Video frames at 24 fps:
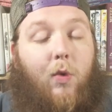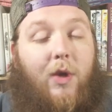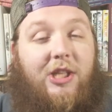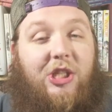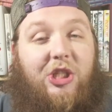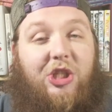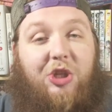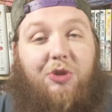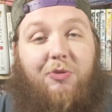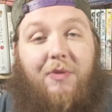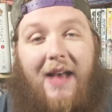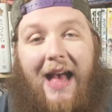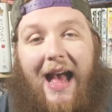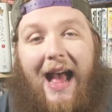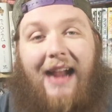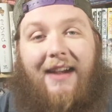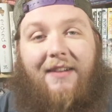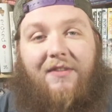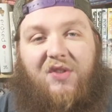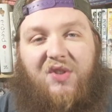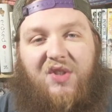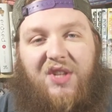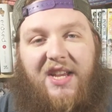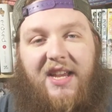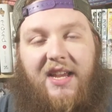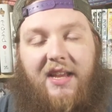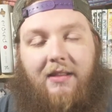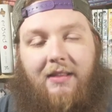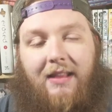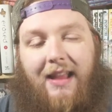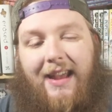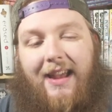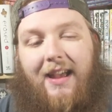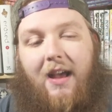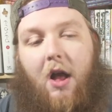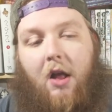which you kind of see
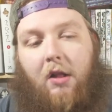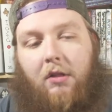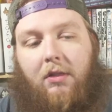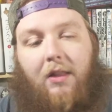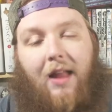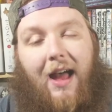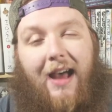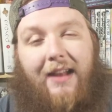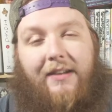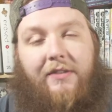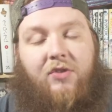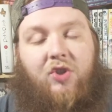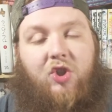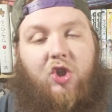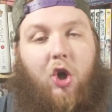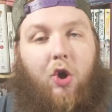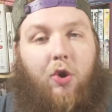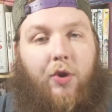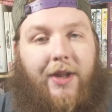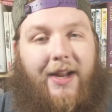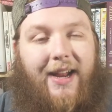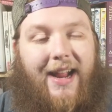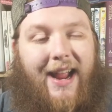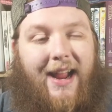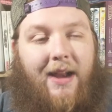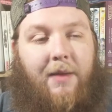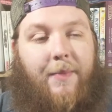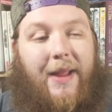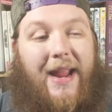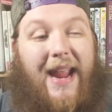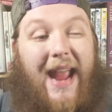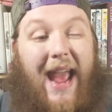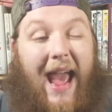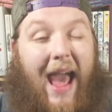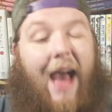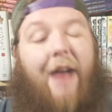in like a lot of shonen
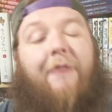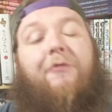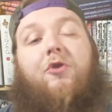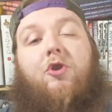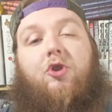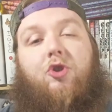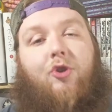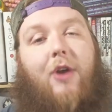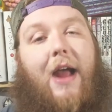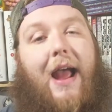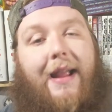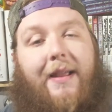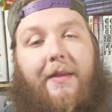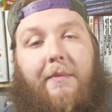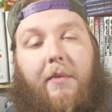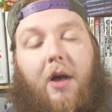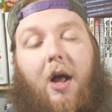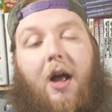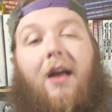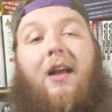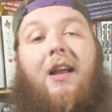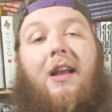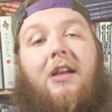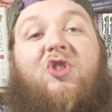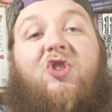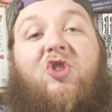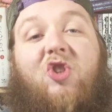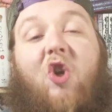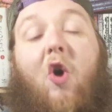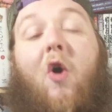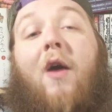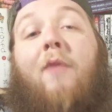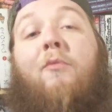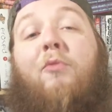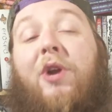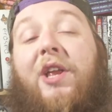anime after Dragon Ball.
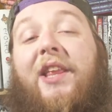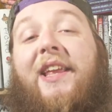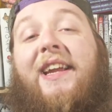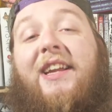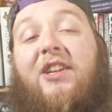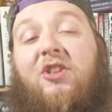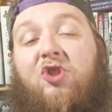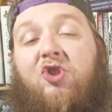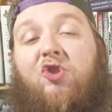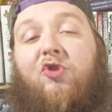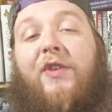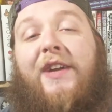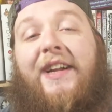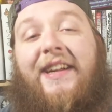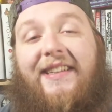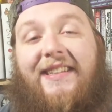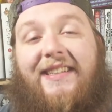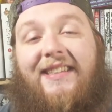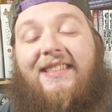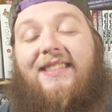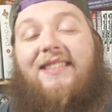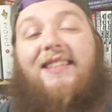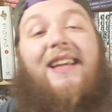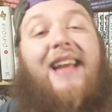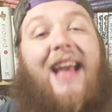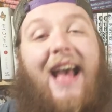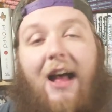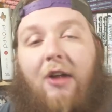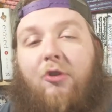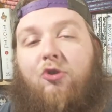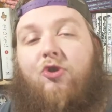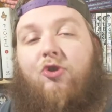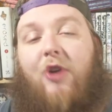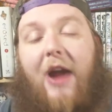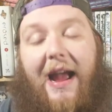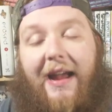So I'm really intrigued to see
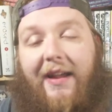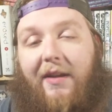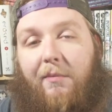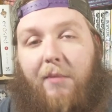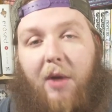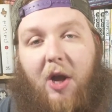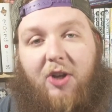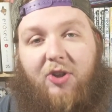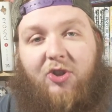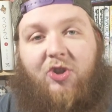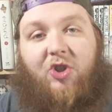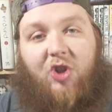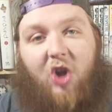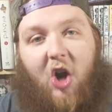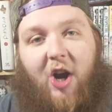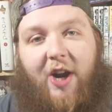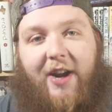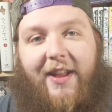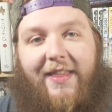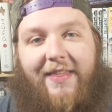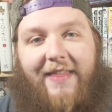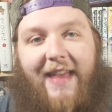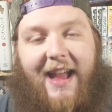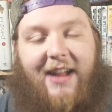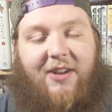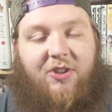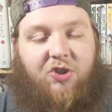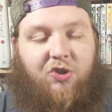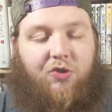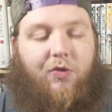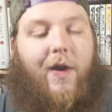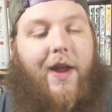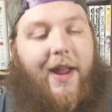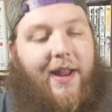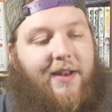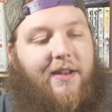how Dragon Ball started that
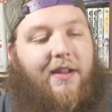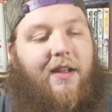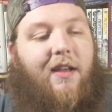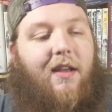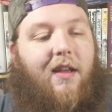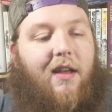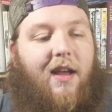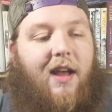trend.